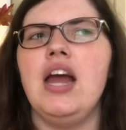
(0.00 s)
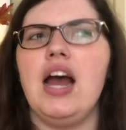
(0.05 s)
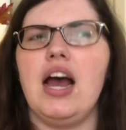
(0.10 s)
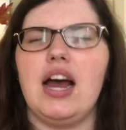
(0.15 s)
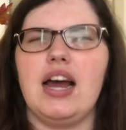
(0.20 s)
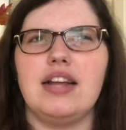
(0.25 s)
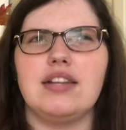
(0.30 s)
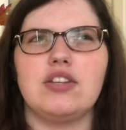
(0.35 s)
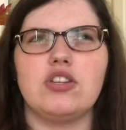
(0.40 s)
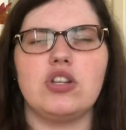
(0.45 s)

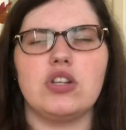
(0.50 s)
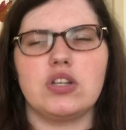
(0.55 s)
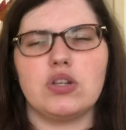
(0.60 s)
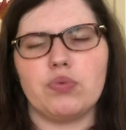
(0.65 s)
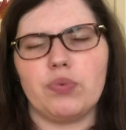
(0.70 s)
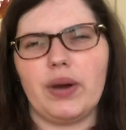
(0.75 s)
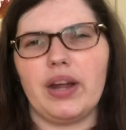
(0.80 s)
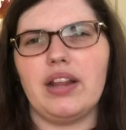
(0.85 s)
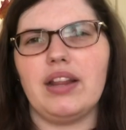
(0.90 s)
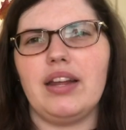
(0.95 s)
It's just
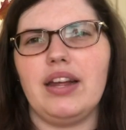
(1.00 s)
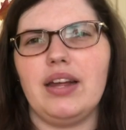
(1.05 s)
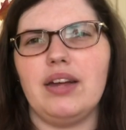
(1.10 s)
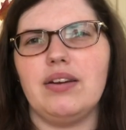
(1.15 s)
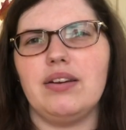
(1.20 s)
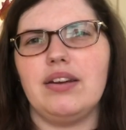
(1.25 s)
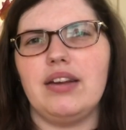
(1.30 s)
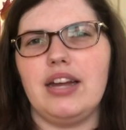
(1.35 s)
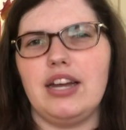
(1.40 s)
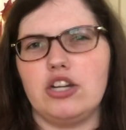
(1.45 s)

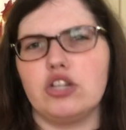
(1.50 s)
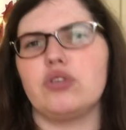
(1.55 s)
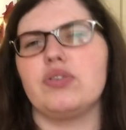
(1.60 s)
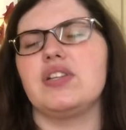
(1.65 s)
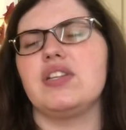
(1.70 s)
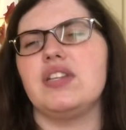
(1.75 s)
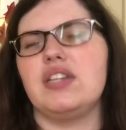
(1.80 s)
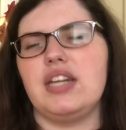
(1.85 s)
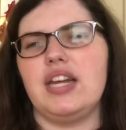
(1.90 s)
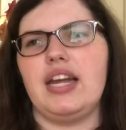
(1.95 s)
really
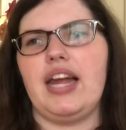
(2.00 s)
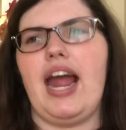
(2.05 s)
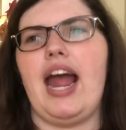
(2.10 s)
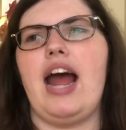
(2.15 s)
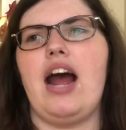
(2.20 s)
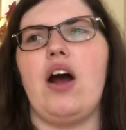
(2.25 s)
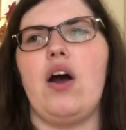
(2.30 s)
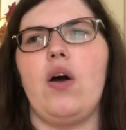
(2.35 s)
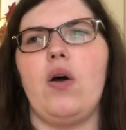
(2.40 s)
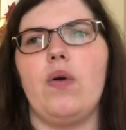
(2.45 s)
interesting
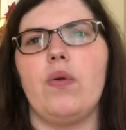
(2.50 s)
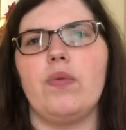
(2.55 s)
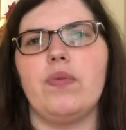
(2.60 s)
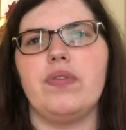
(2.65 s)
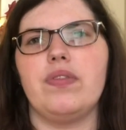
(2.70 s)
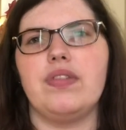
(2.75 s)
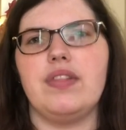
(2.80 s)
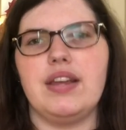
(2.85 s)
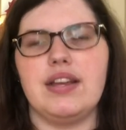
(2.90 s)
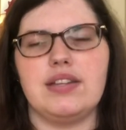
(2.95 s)
how
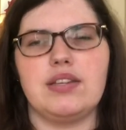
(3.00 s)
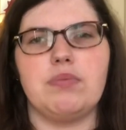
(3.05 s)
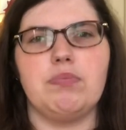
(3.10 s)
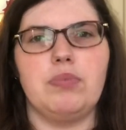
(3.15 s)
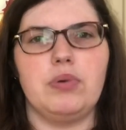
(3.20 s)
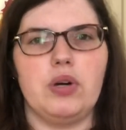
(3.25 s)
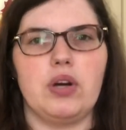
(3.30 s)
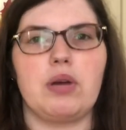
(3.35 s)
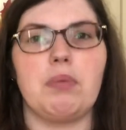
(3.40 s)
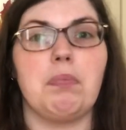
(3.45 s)
this
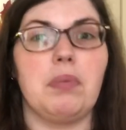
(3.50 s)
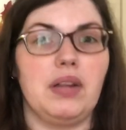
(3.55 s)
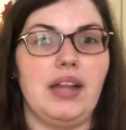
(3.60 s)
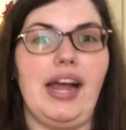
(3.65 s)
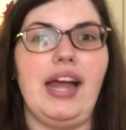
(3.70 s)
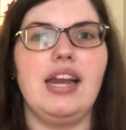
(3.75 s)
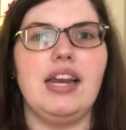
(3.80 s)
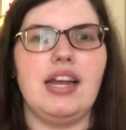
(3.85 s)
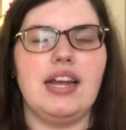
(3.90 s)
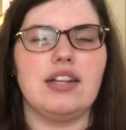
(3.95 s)
book
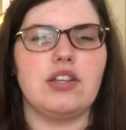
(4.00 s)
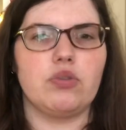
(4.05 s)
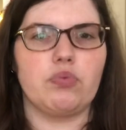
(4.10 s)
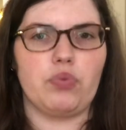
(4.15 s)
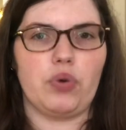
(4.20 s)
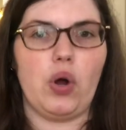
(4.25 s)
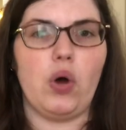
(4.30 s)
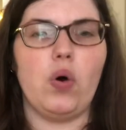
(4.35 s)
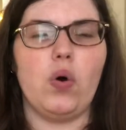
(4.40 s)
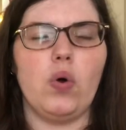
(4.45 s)
played its
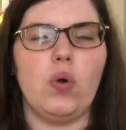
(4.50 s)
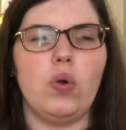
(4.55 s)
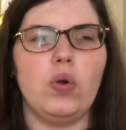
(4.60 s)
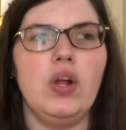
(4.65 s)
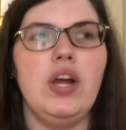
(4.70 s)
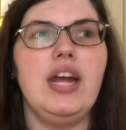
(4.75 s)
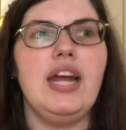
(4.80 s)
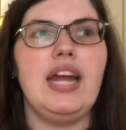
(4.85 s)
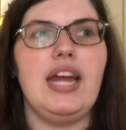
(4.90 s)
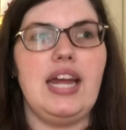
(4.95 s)
role
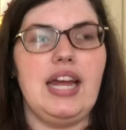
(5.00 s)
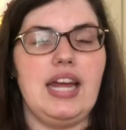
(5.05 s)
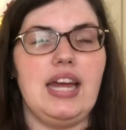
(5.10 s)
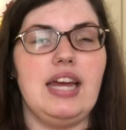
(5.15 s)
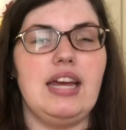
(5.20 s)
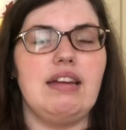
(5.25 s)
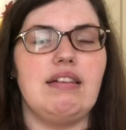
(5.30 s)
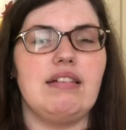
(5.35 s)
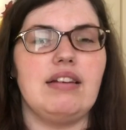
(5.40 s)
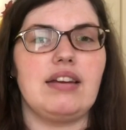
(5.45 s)

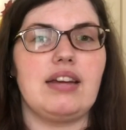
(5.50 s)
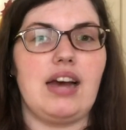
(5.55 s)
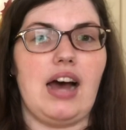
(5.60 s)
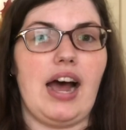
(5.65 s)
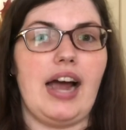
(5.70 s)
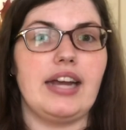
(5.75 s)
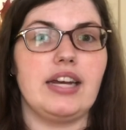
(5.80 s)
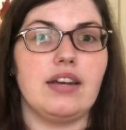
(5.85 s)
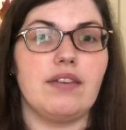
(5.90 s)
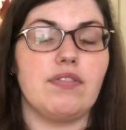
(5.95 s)
in
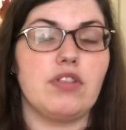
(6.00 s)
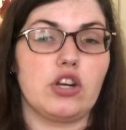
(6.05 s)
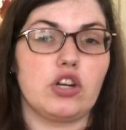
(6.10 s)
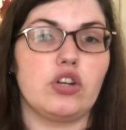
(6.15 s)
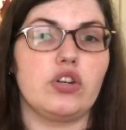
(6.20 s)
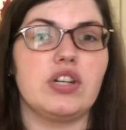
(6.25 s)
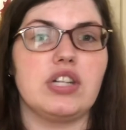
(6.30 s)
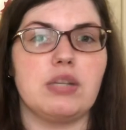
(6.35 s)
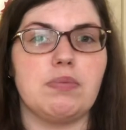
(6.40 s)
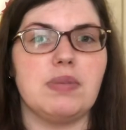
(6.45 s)
kind of the
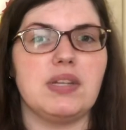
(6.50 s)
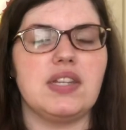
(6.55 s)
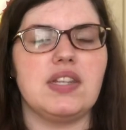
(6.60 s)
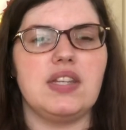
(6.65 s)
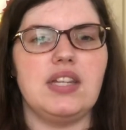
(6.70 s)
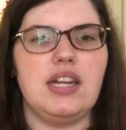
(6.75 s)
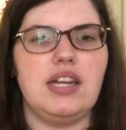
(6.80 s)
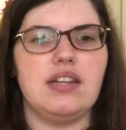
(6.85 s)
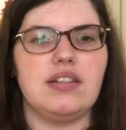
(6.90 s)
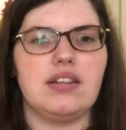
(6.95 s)
Christmas
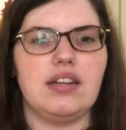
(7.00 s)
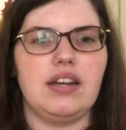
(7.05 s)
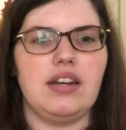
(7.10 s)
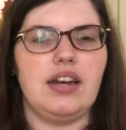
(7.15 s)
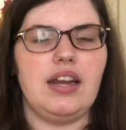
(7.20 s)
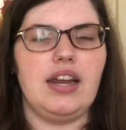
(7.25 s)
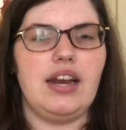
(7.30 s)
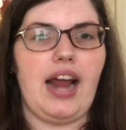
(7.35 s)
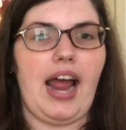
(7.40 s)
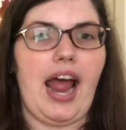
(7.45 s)
season,
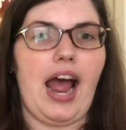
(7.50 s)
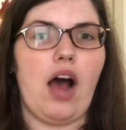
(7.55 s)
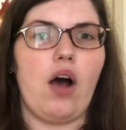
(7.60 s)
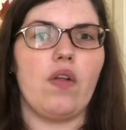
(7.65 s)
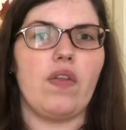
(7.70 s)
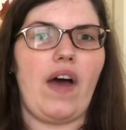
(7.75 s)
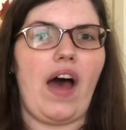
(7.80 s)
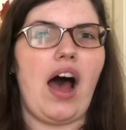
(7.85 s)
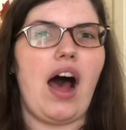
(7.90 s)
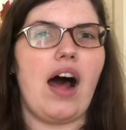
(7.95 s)
in how
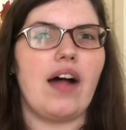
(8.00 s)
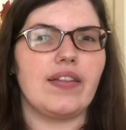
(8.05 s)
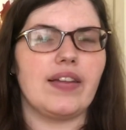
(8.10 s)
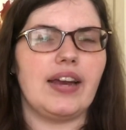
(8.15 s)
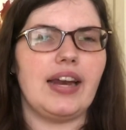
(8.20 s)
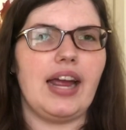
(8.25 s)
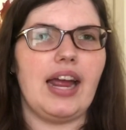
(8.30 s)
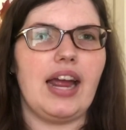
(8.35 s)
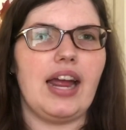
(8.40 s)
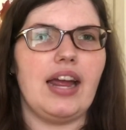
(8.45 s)
the
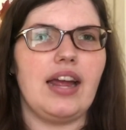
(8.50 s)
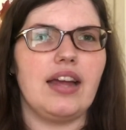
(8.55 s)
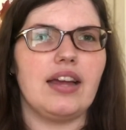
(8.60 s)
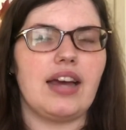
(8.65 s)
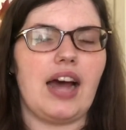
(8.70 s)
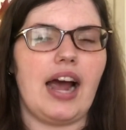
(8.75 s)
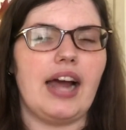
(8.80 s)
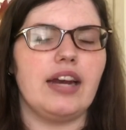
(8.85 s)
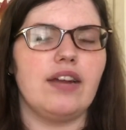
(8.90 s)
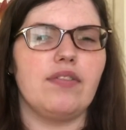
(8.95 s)
holiday
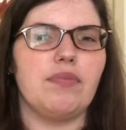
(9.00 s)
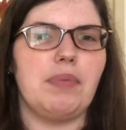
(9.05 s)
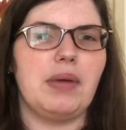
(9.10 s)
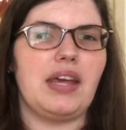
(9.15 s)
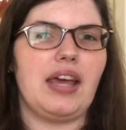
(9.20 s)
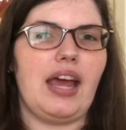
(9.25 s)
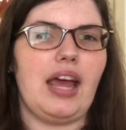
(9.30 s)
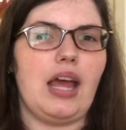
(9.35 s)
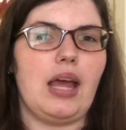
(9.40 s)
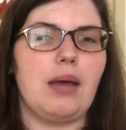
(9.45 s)
kind of
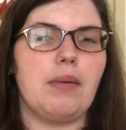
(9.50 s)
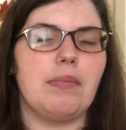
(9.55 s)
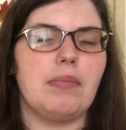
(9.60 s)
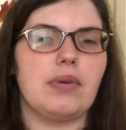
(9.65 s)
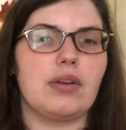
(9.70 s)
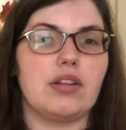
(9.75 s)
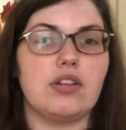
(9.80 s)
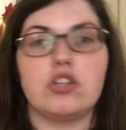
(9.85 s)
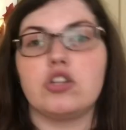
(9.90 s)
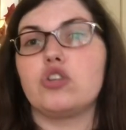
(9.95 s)
became
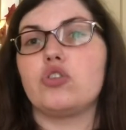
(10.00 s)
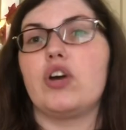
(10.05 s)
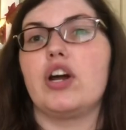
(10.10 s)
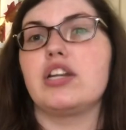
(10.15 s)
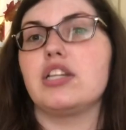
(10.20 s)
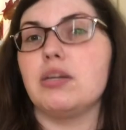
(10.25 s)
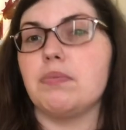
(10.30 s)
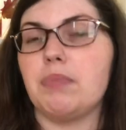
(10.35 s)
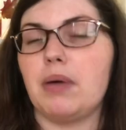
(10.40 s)
constructed